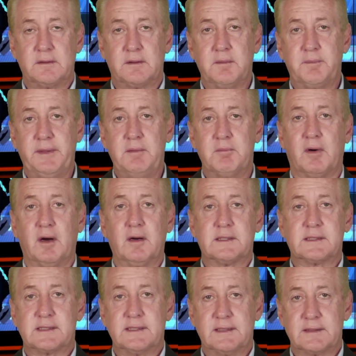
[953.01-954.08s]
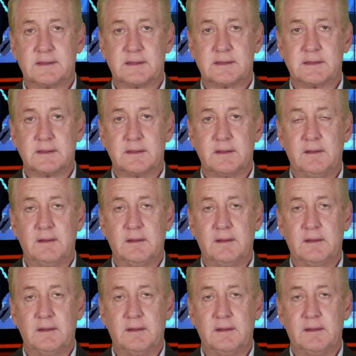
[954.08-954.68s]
to be Marxists.